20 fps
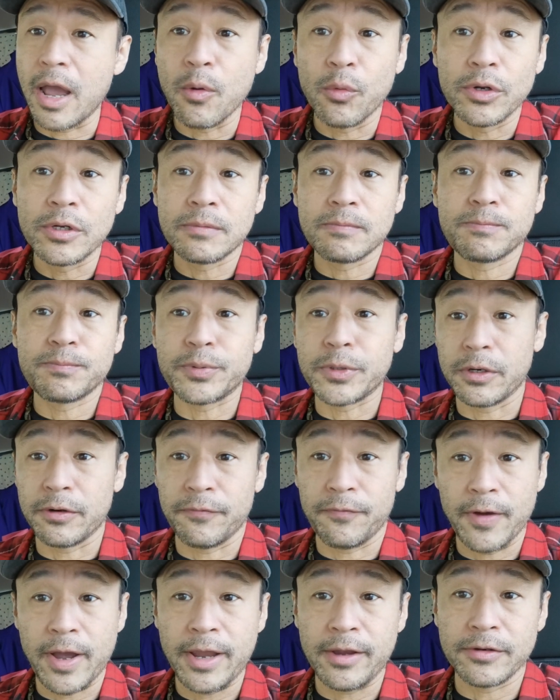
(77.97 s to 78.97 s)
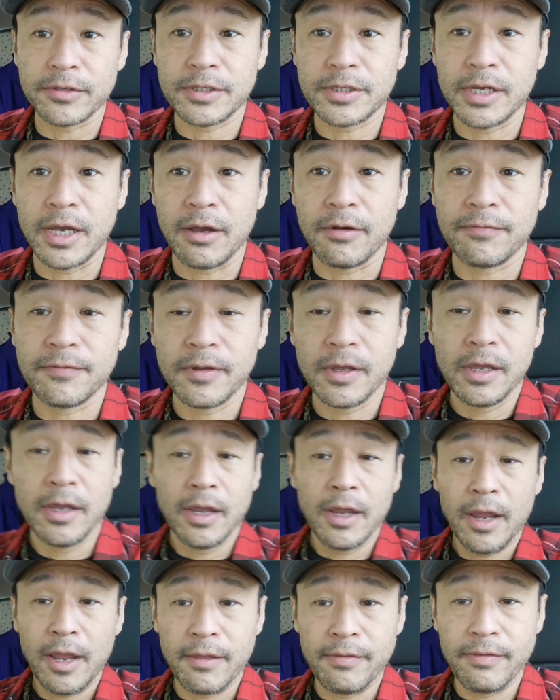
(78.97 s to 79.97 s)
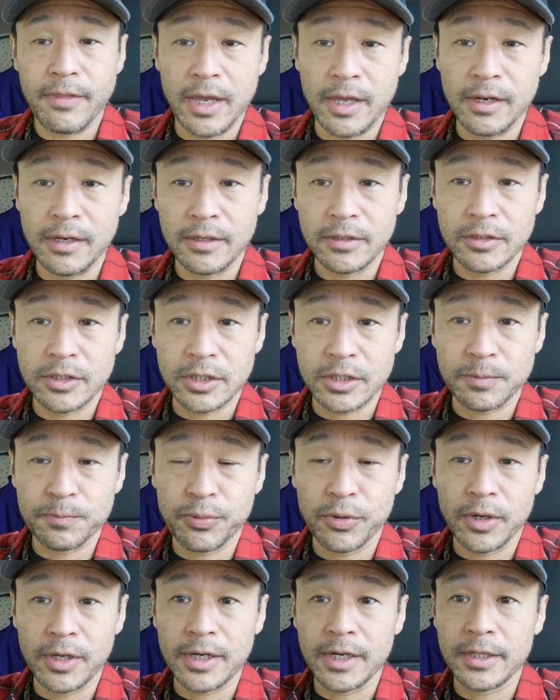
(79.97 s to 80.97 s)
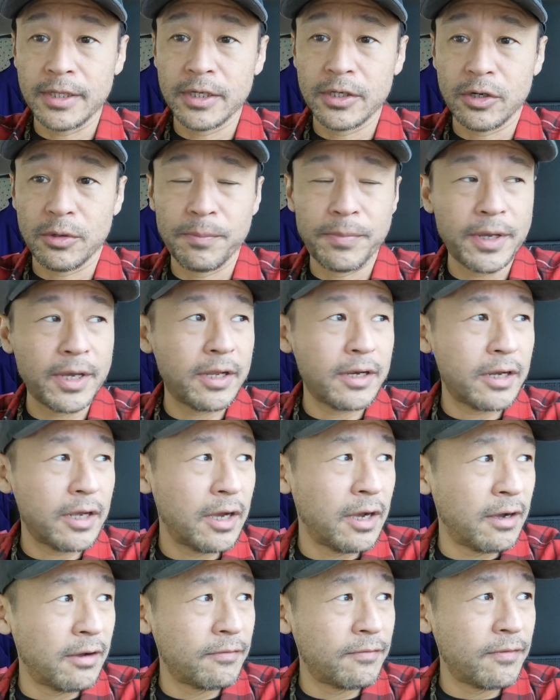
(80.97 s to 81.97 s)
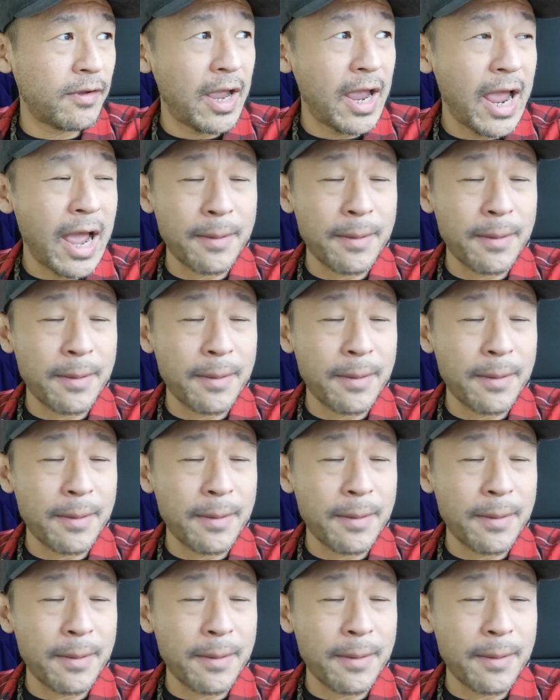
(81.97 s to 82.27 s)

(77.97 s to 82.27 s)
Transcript: I would purify it yourself. And then just put a little bit of